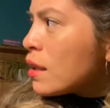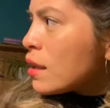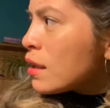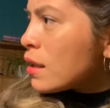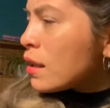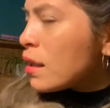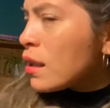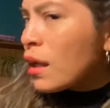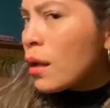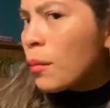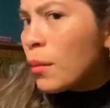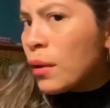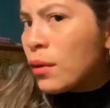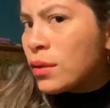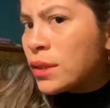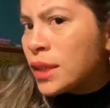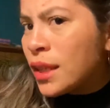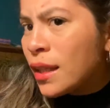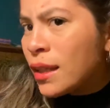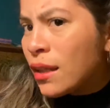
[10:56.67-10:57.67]
it
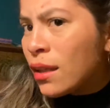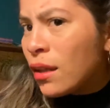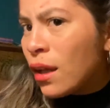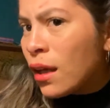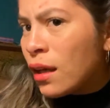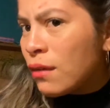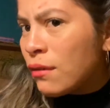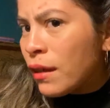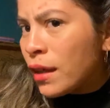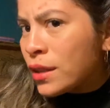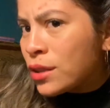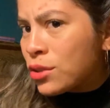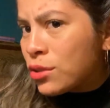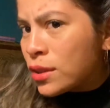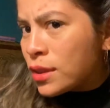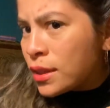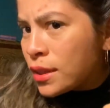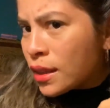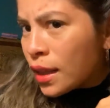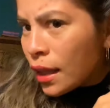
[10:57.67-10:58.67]
was like a lot of extra
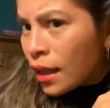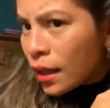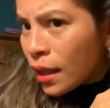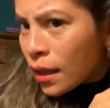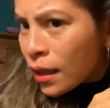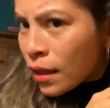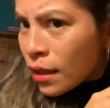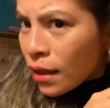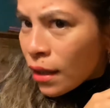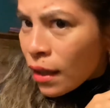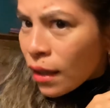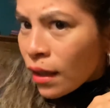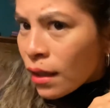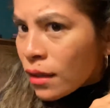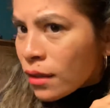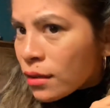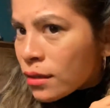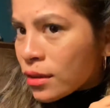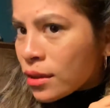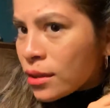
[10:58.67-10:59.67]
skin,
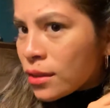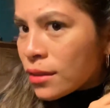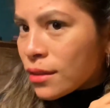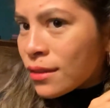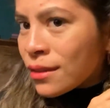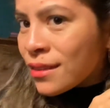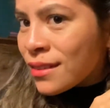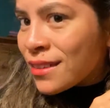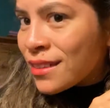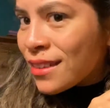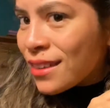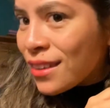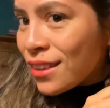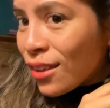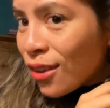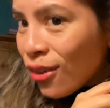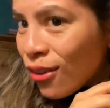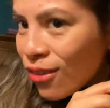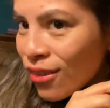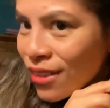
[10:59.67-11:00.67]
and
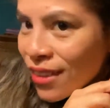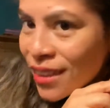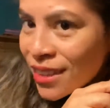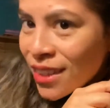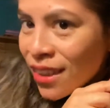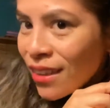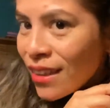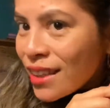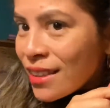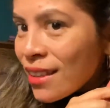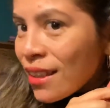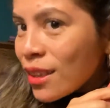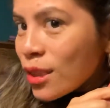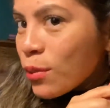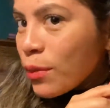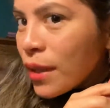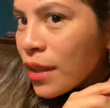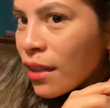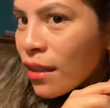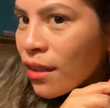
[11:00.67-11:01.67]
yo, this already sounds
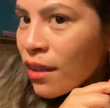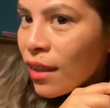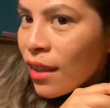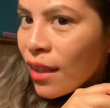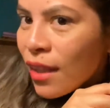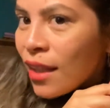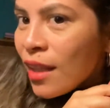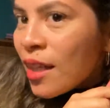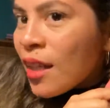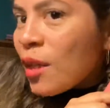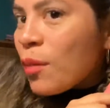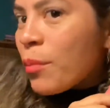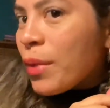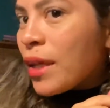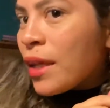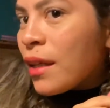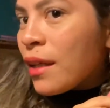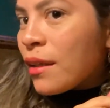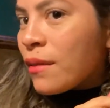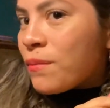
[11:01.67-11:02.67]
weird, huh?
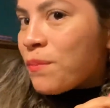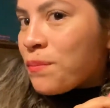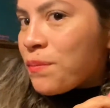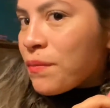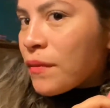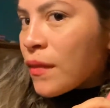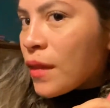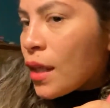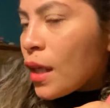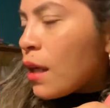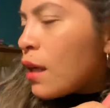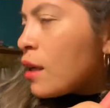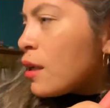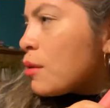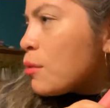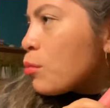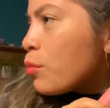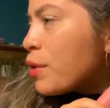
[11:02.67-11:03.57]
But we